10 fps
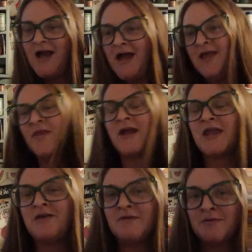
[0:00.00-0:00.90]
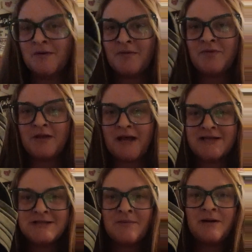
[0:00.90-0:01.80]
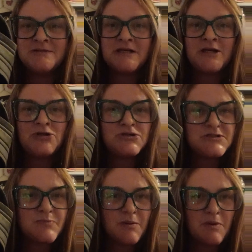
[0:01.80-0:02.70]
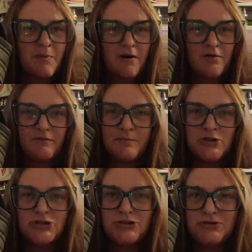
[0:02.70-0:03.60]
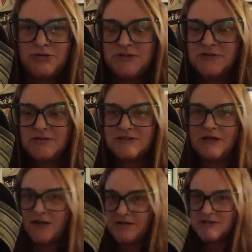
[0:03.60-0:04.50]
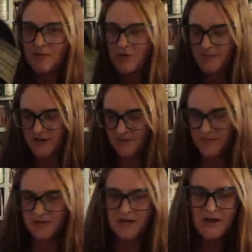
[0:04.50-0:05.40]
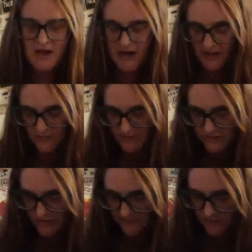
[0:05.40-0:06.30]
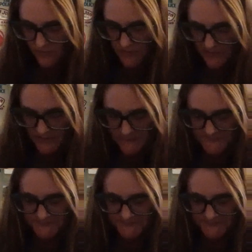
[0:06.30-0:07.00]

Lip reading: And like, even the last time I was like, can you just bring me a pair of rubber shoes? Because I got these at Walmart, but I don't like driving to Walmart.